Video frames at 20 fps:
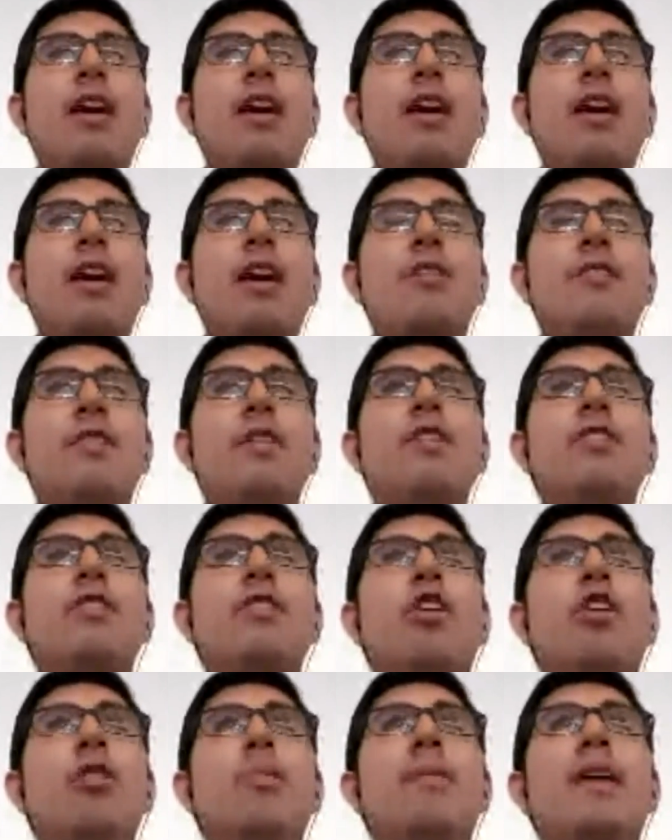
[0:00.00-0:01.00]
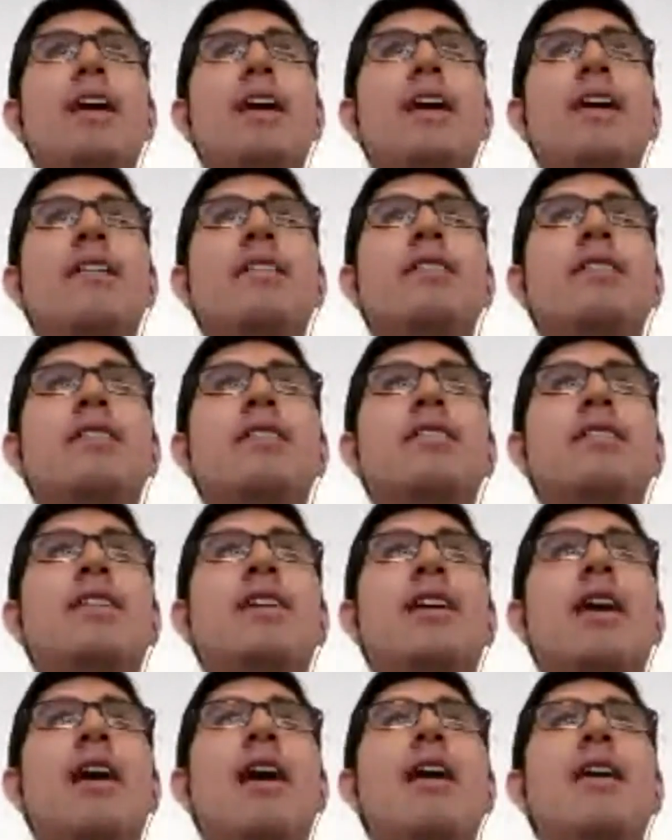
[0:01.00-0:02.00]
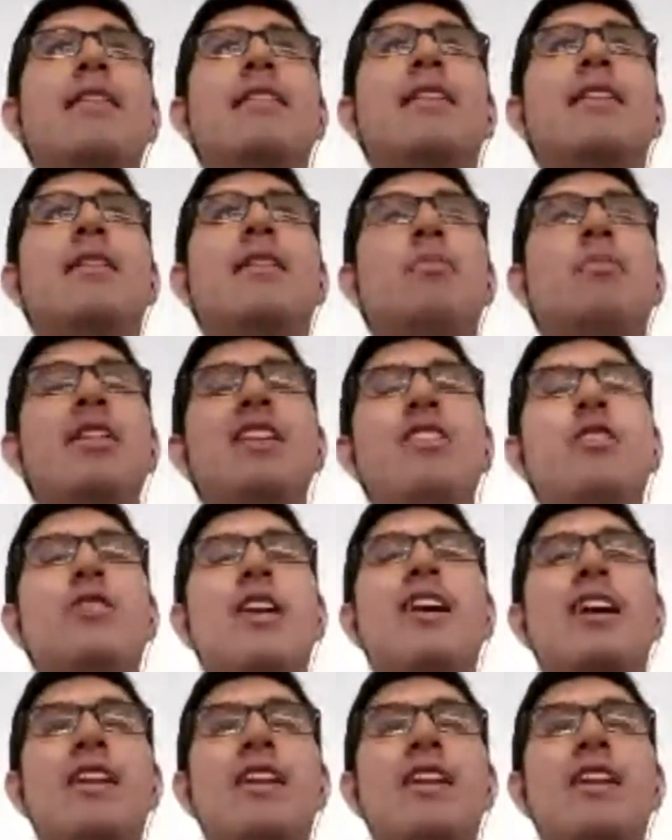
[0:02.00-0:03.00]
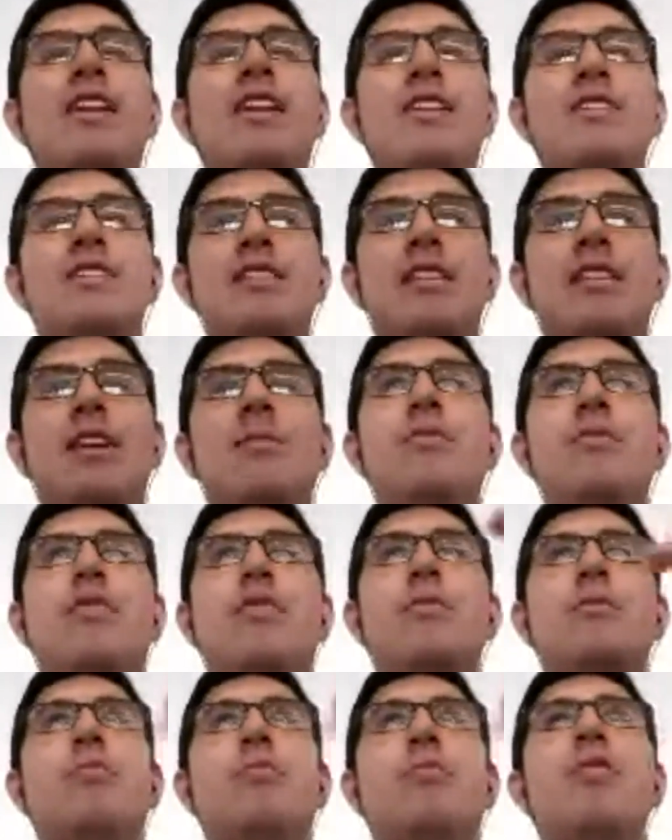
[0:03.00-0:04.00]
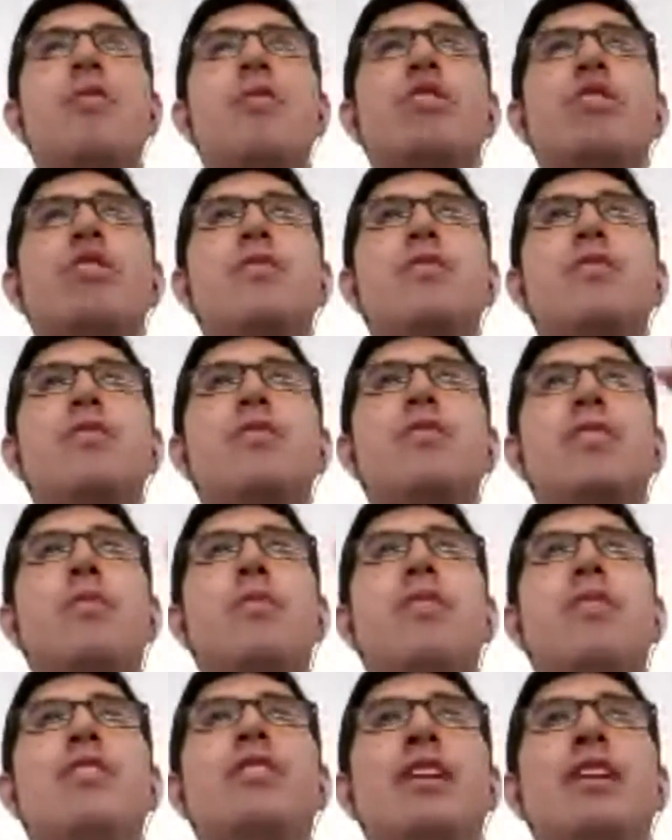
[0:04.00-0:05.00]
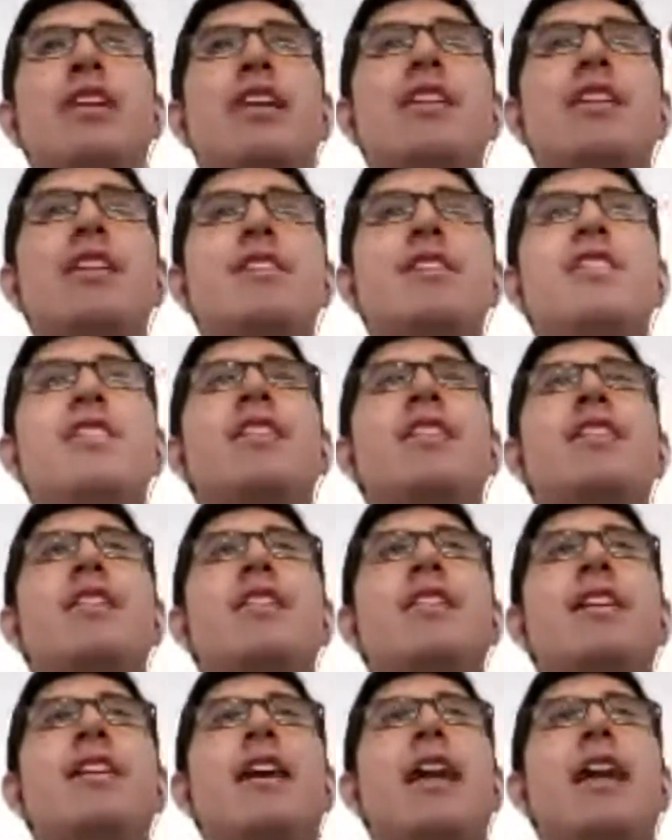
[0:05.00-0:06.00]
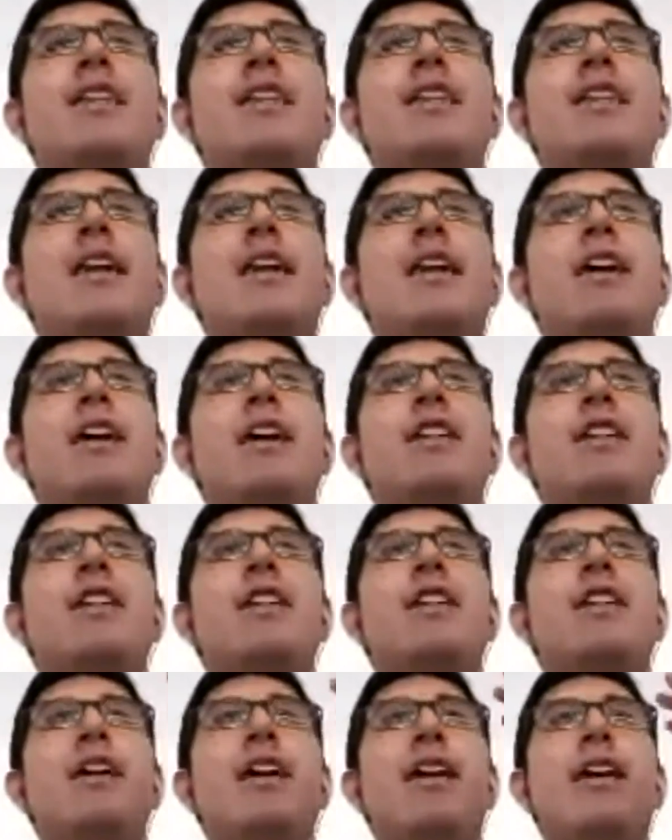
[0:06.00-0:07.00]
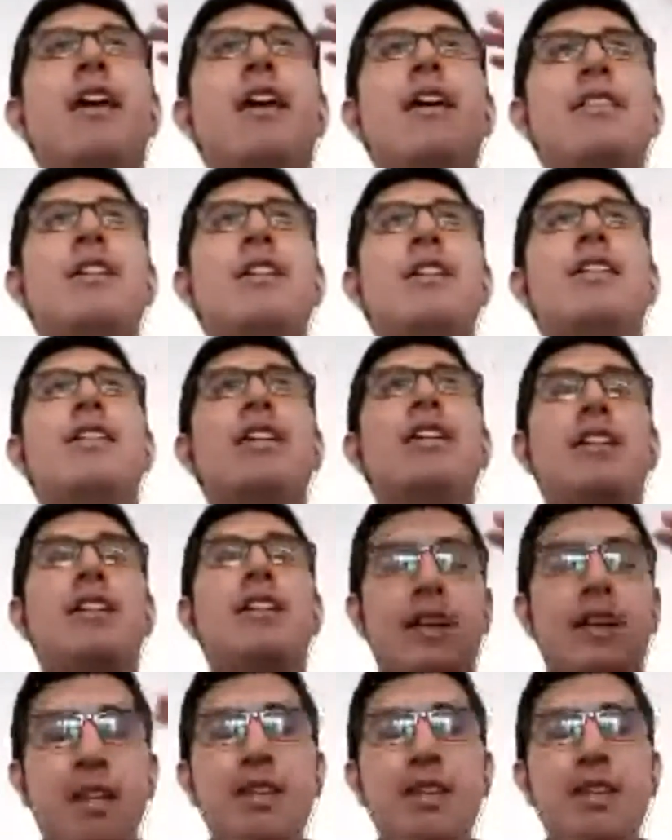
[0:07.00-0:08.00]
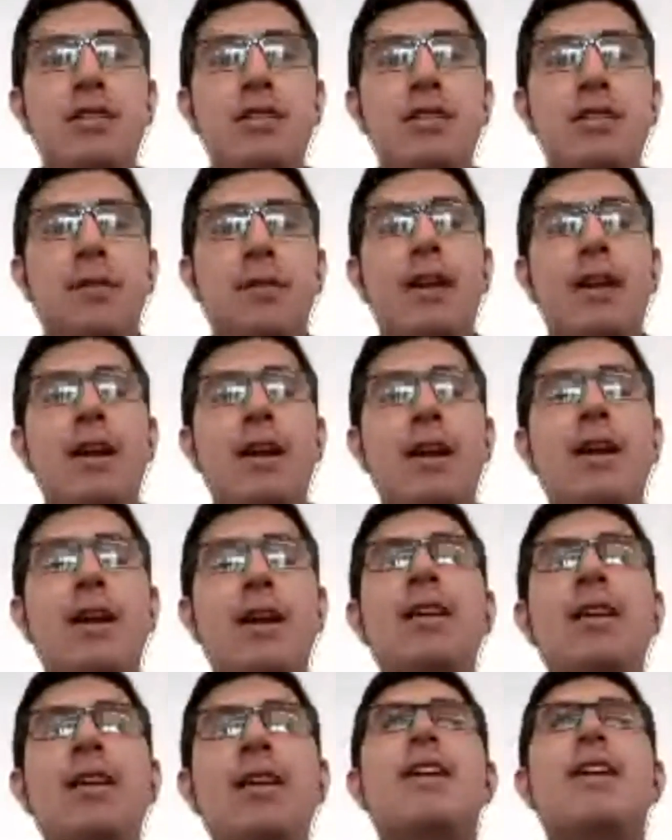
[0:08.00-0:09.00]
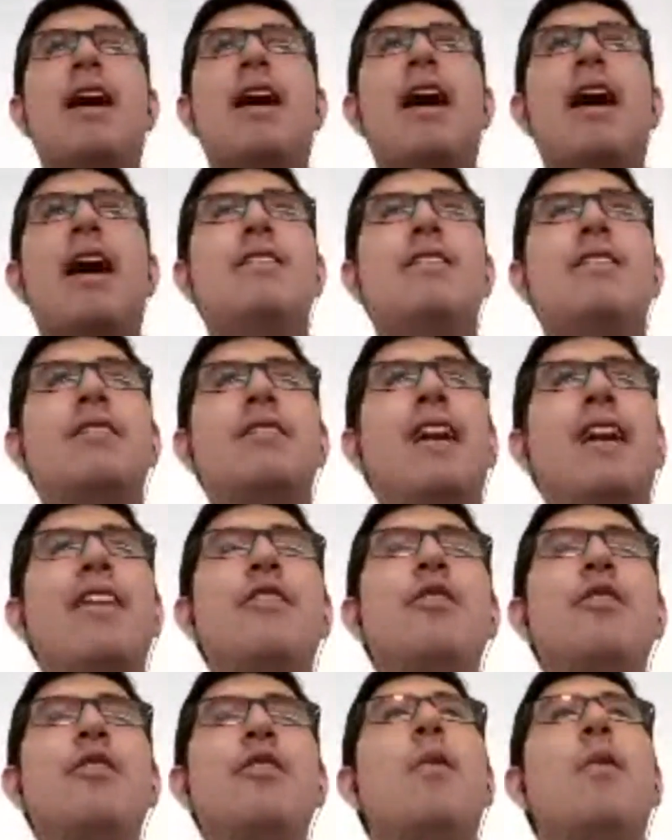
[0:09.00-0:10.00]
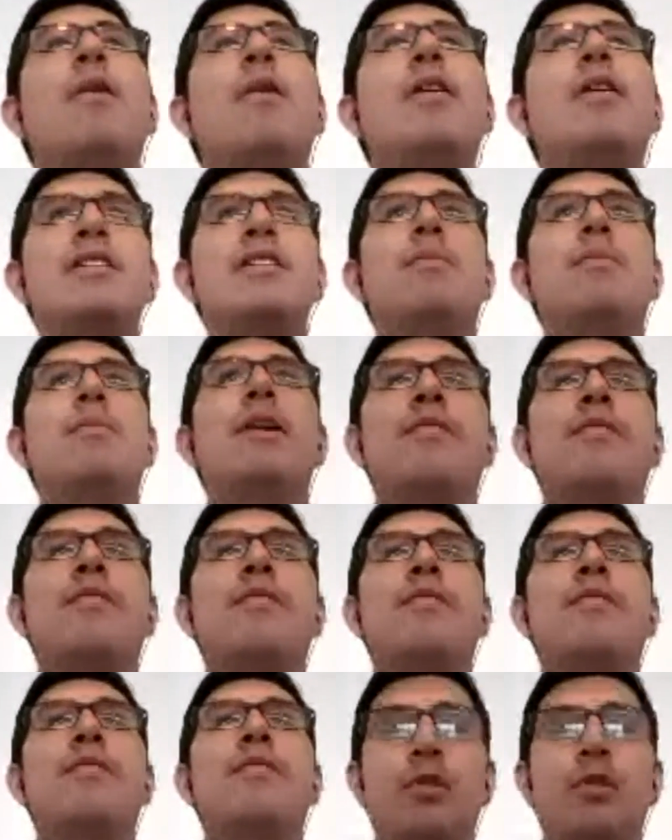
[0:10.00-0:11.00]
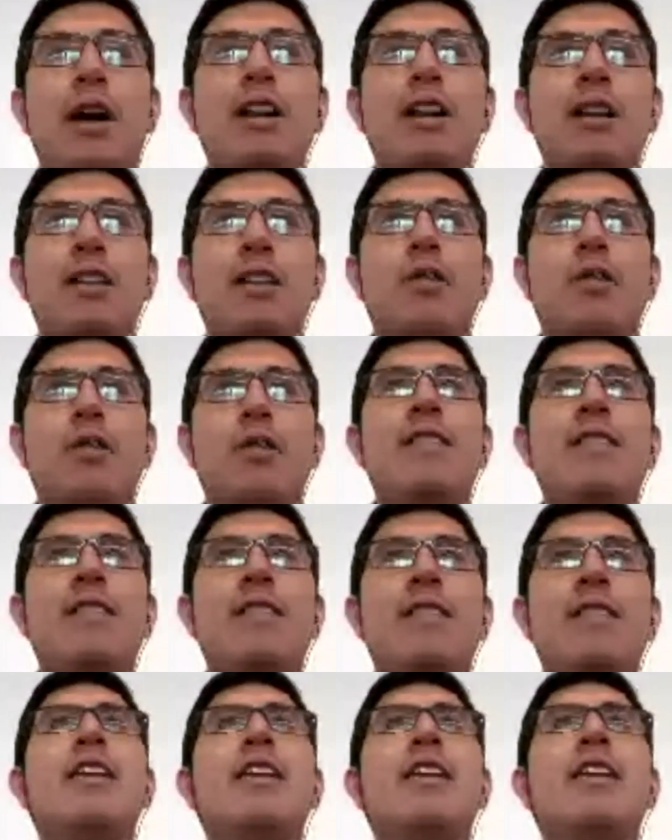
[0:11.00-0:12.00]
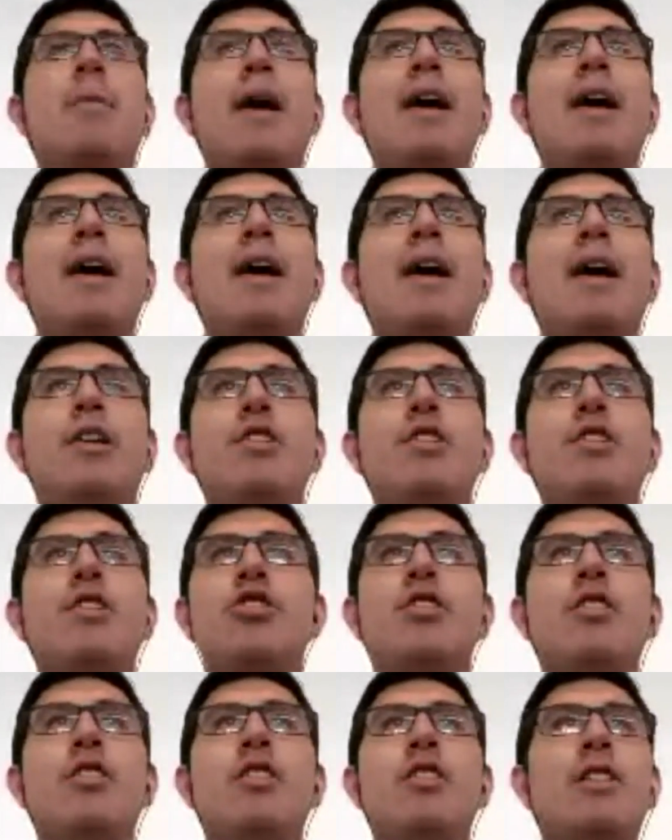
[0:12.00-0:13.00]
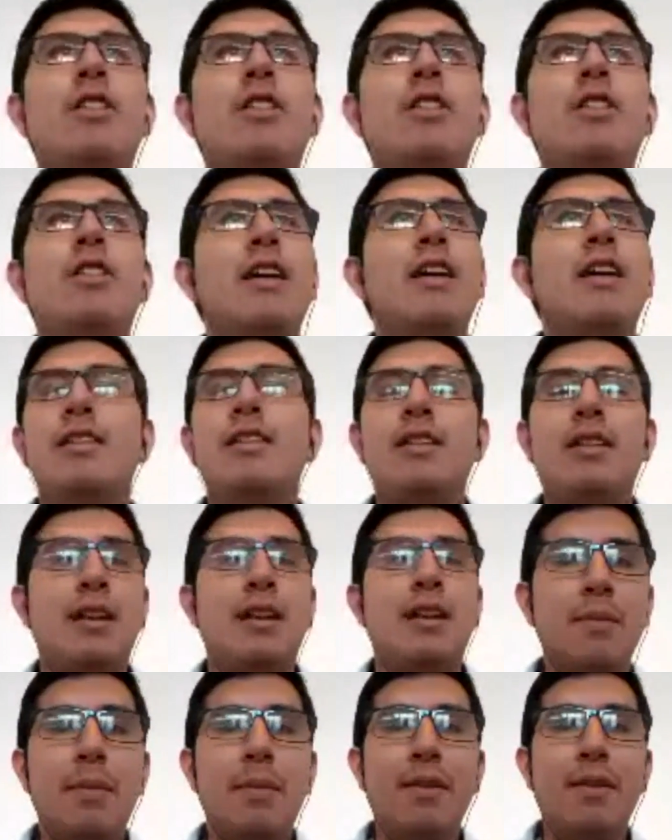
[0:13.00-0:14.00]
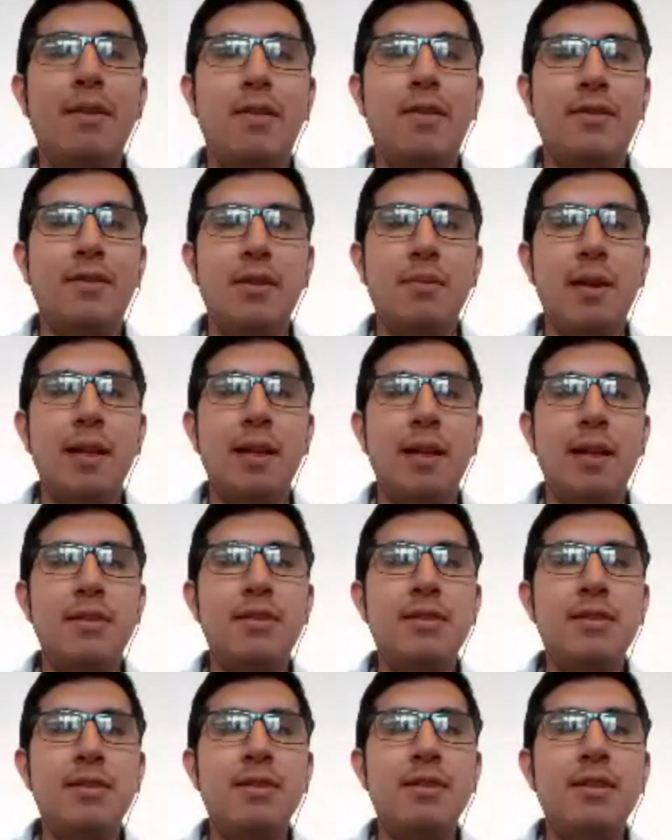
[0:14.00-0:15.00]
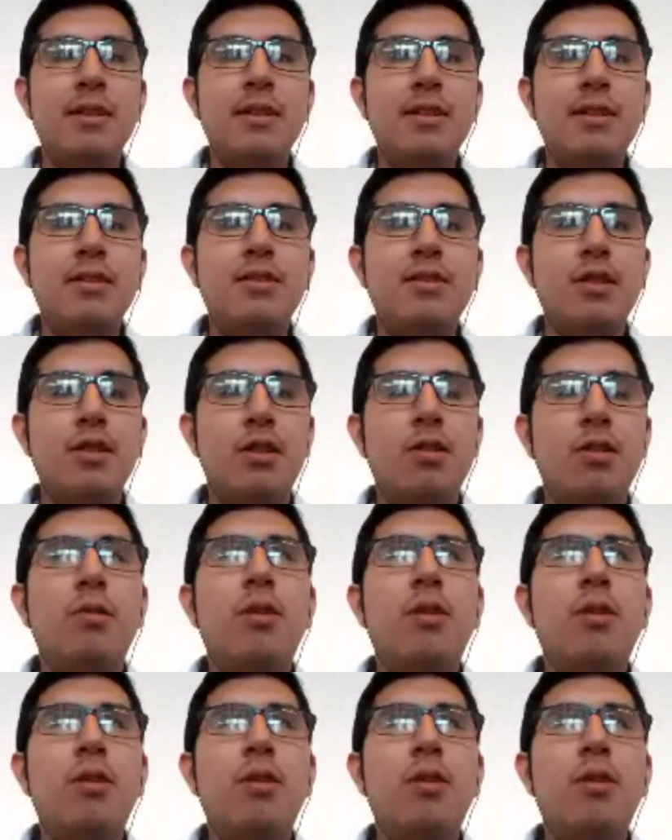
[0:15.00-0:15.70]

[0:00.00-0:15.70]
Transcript: do hope that we need to take it easy. I'm trying to say that we need to take it easy, and that I think that he needs to play. I don't know if I want to see him play full 90 though. I think that he can pack a punch in about 15 minutes. So